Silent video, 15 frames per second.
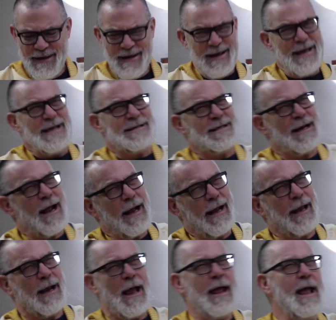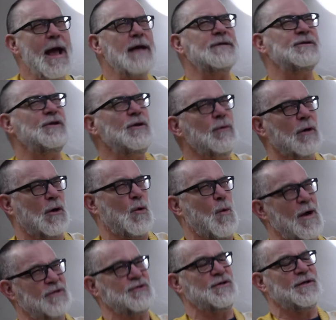he said, "Can I ask you a
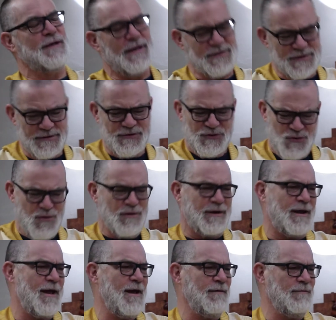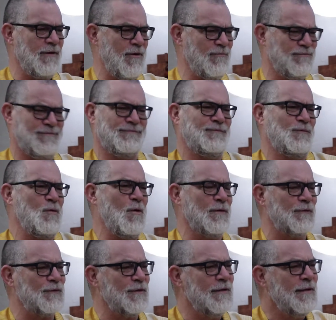question?" And I said, "Sure, Ken, go, of
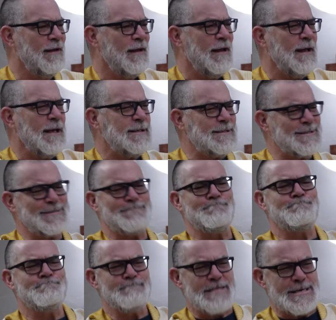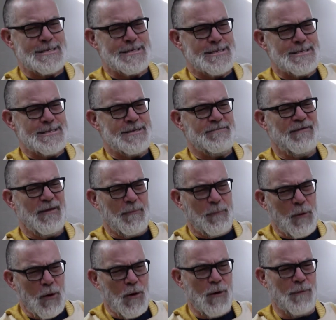course." He says, "Father
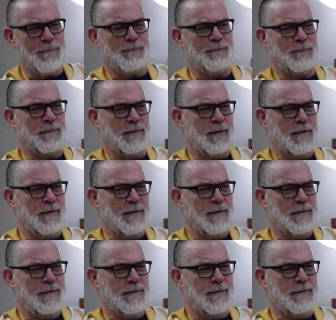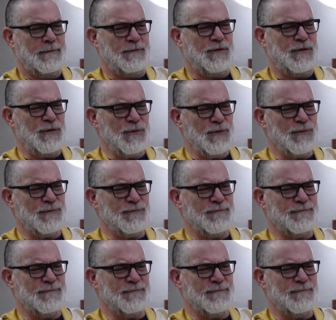Paul, do
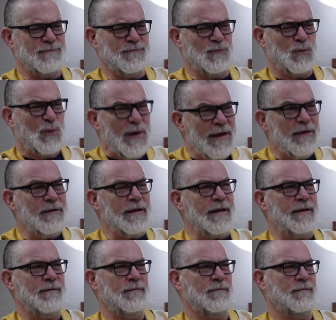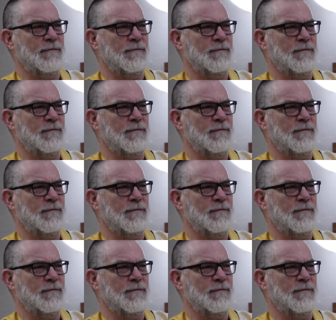you really